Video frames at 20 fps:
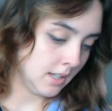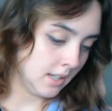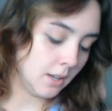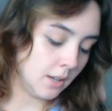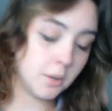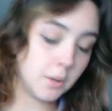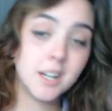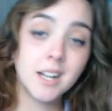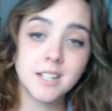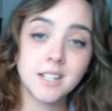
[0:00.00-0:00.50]
I
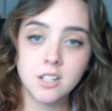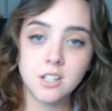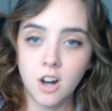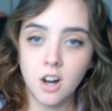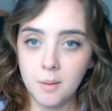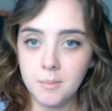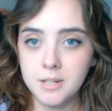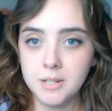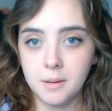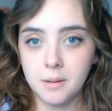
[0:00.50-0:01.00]
want you guys to
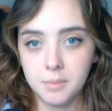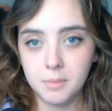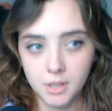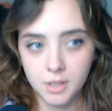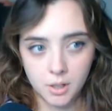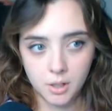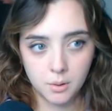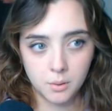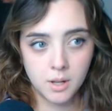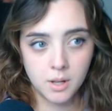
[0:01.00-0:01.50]
comment down
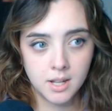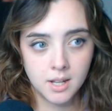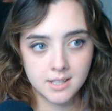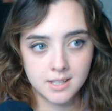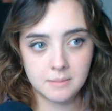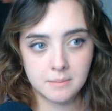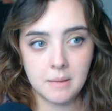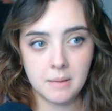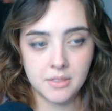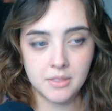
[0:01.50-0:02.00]
below
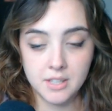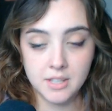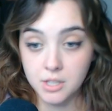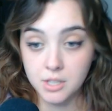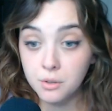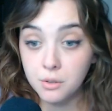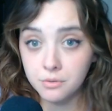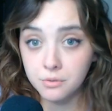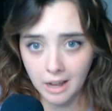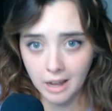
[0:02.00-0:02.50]
some methods
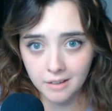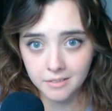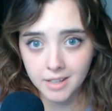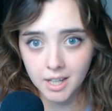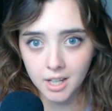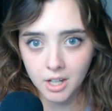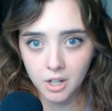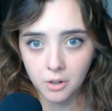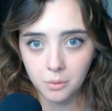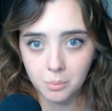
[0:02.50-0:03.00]
you found that
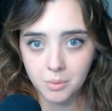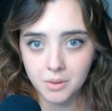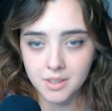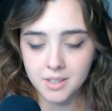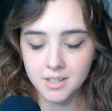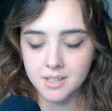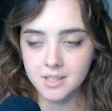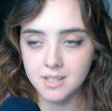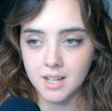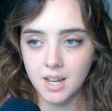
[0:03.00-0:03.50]
help with
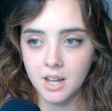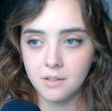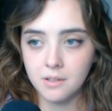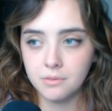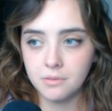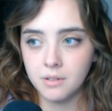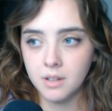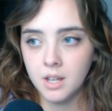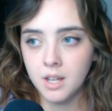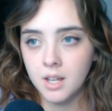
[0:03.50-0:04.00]
this stuff.